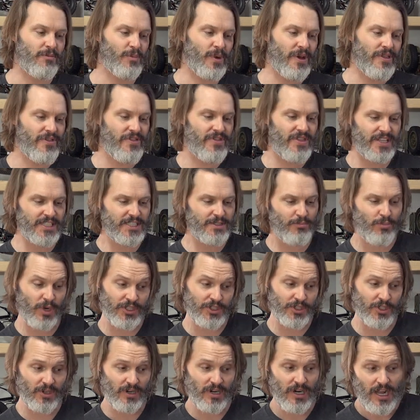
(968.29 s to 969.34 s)
But this
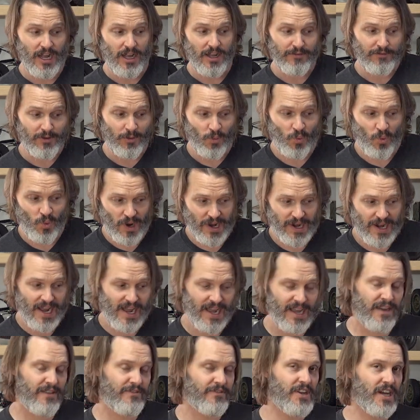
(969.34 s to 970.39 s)
printer, from what
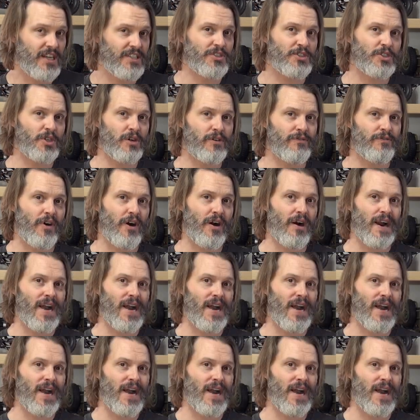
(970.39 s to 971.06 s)
I have done so far,